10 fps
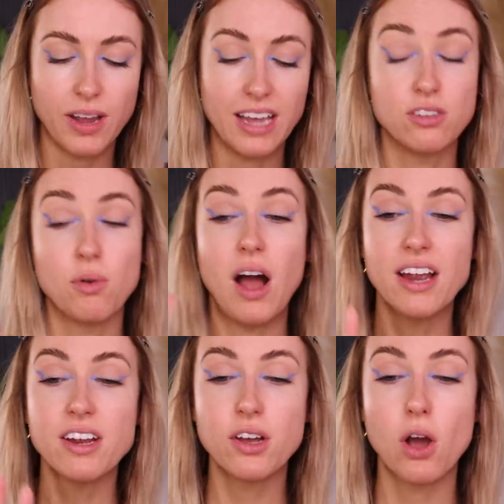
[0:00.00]
Okay, so
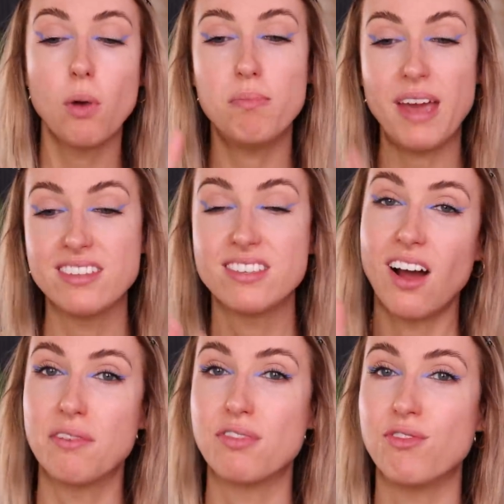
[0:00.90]
I'm gonna go based
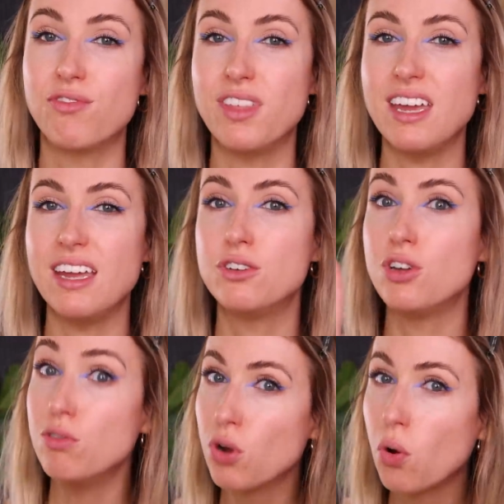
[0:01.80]
off of the
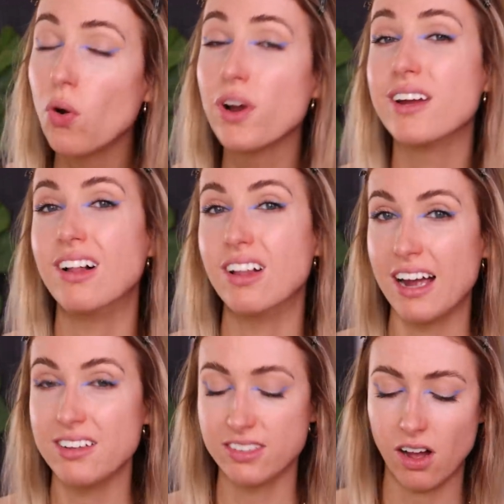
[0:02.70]
tutorial
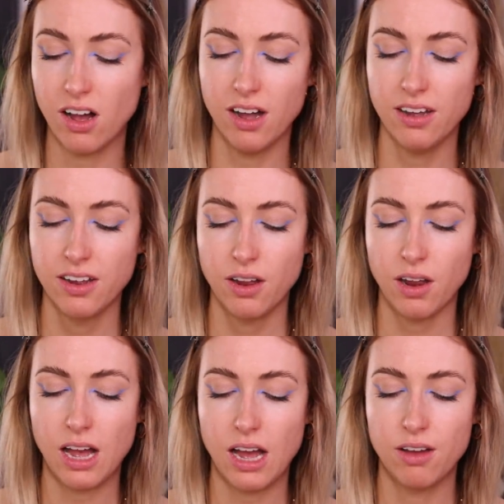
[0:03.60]
I saw
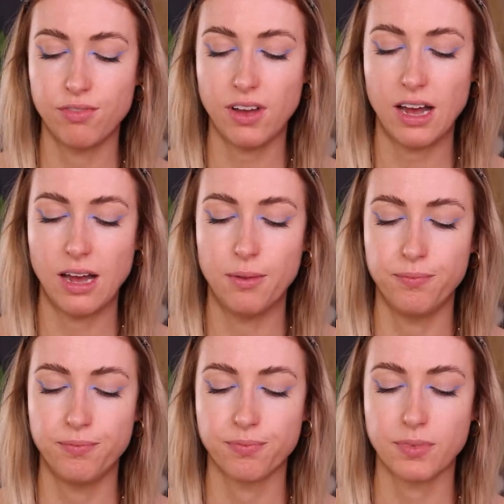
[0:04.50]
of
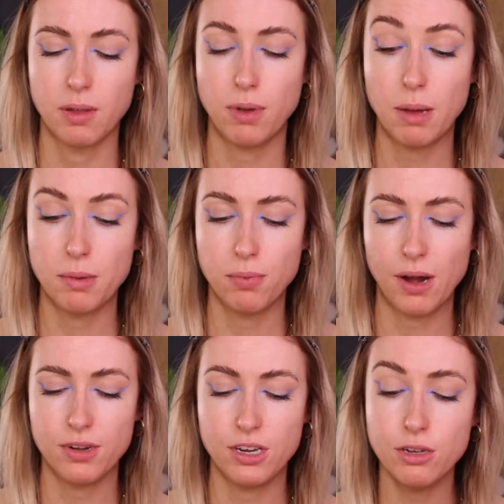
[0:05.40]
um, Bobbi
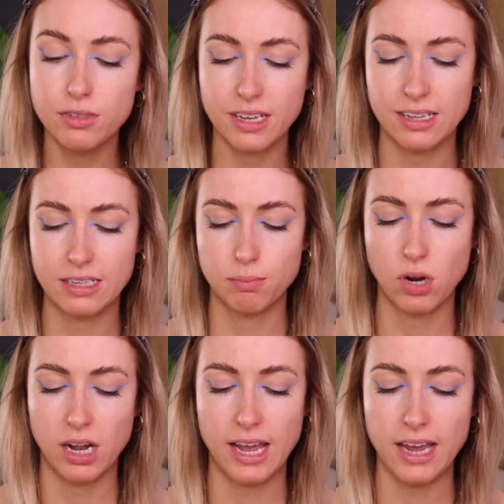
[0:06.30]
Brown using this
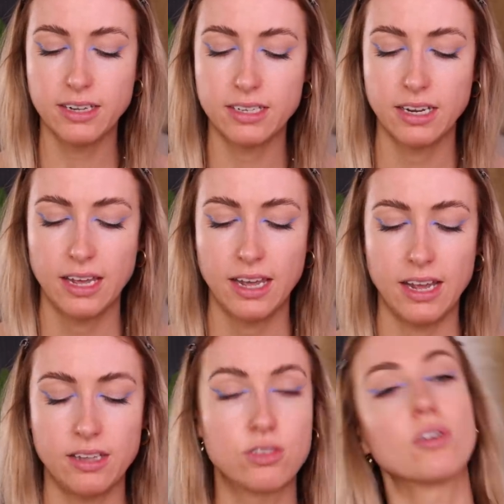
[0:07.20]
product and